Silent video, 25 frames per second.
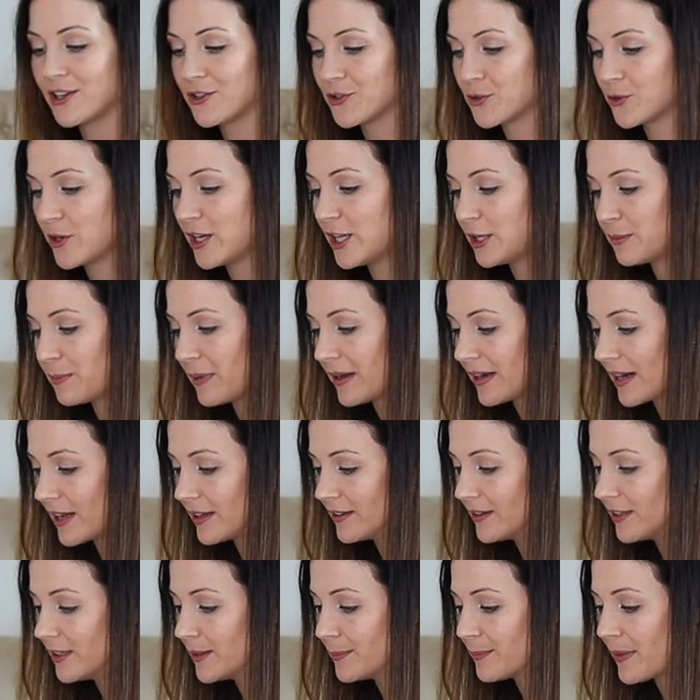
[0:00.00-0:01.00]
enjoy it. But I
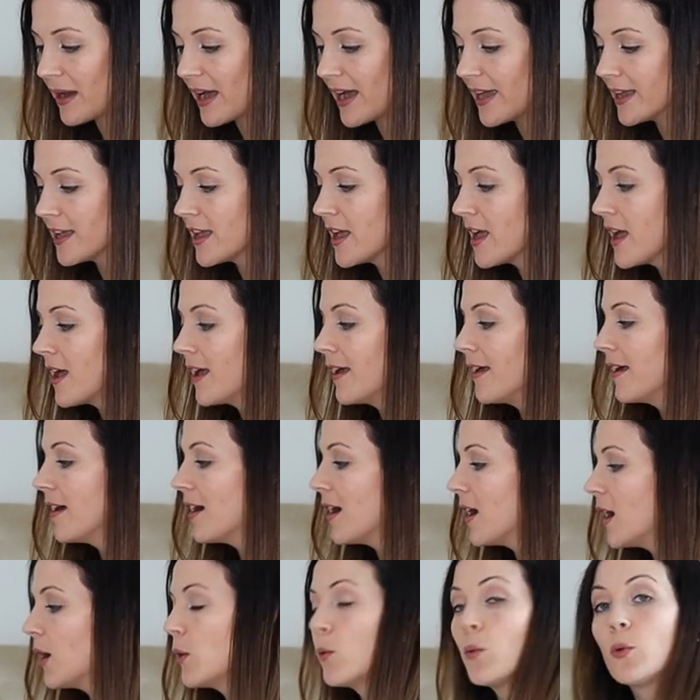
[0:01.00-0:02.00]
did buy
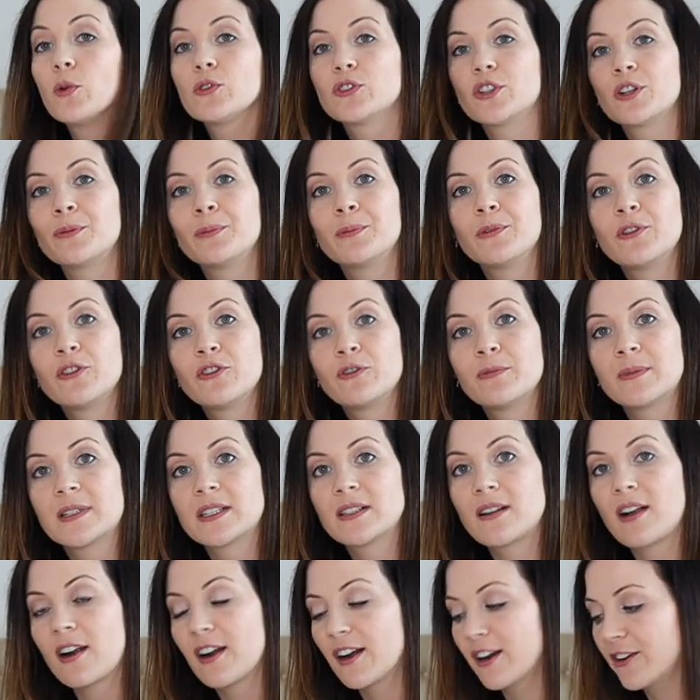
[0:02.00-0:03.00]
a waterproof
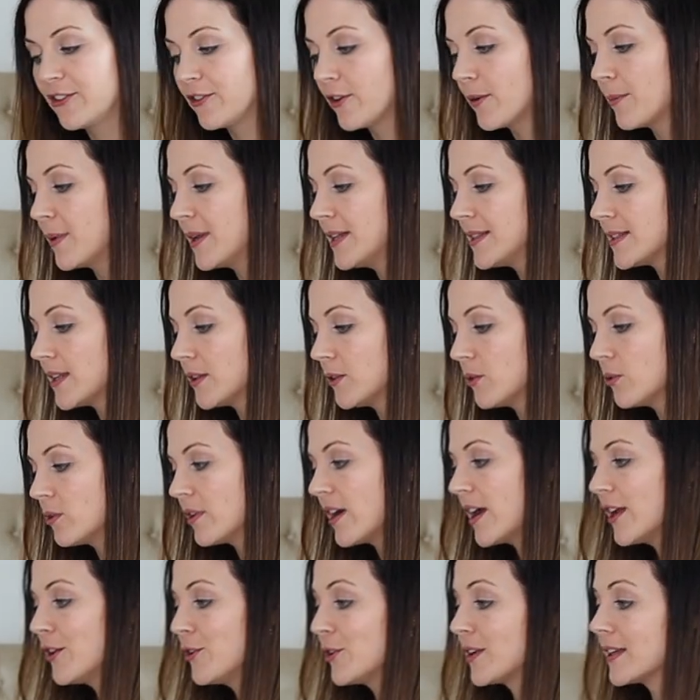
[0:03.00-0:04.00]
mascara from
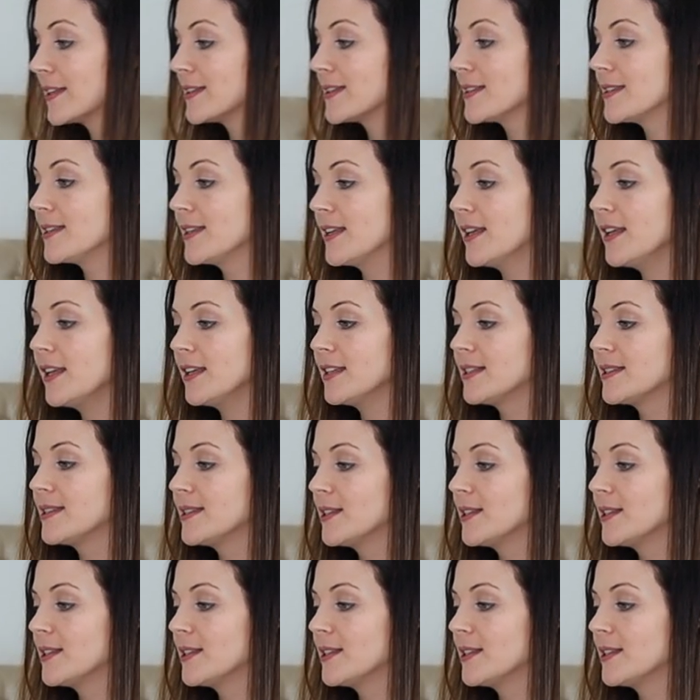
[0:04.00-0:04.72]
Isadora. You can see it's